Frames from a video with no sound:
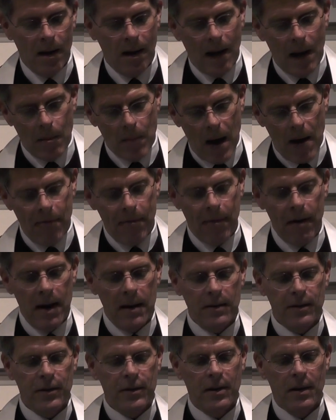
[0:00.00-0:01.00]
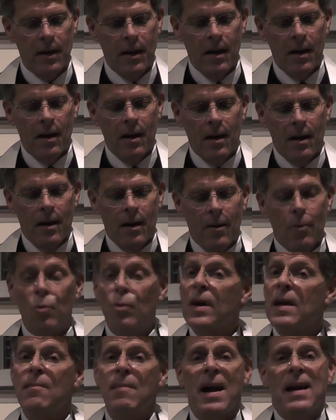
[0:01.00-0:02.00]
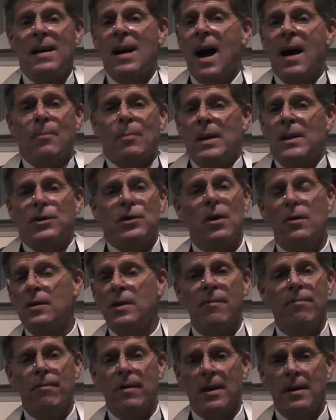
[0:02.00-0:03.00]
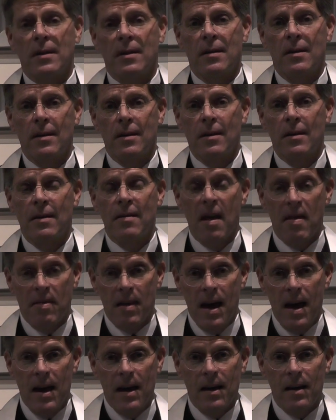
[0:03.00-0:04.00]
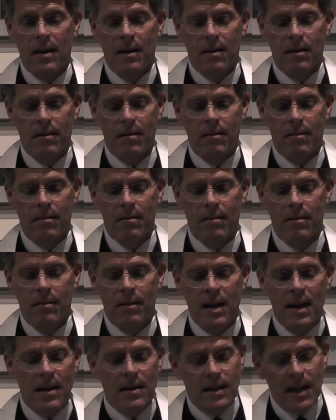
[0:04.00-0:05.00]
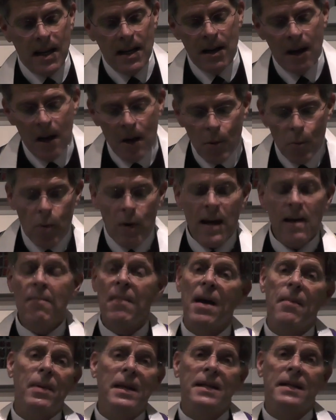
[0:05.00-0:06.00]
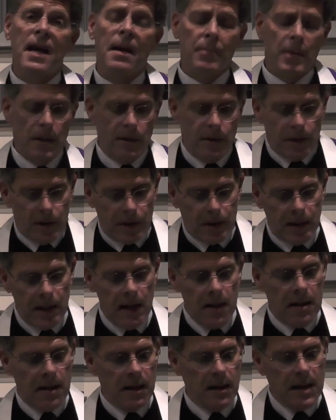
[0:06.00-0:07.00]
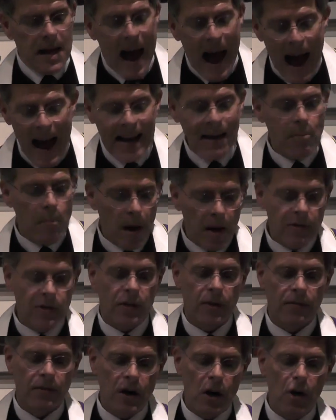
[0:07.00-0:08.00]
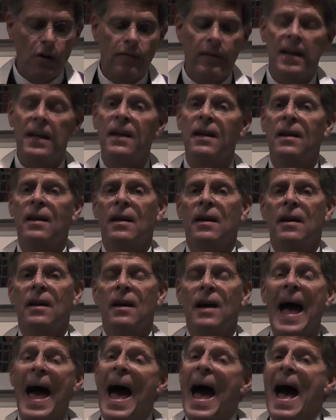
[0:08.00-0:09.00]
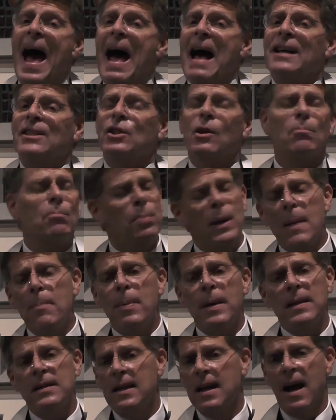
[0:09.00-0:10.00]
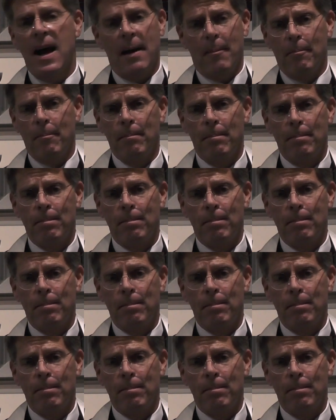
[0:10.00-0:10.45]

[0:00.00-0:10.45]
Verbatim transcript: And my friends, we may not be so different than they. Indeed, we may be tempted to see the nine months of COVID as a blip in time,